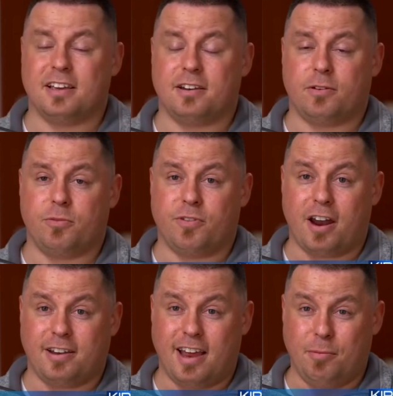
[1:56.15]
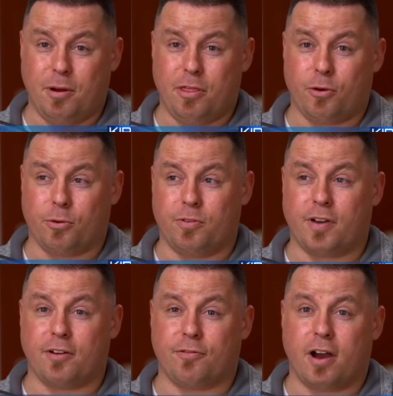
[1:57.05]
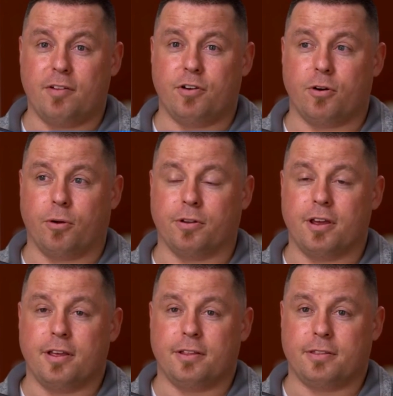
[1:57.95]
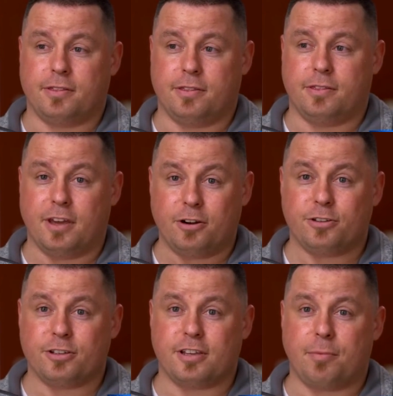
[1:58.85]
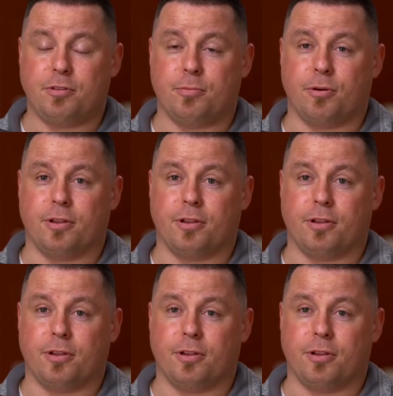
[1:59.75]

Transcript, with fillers: that we've got a 10 month old, we've got a five year old. They're susceptible.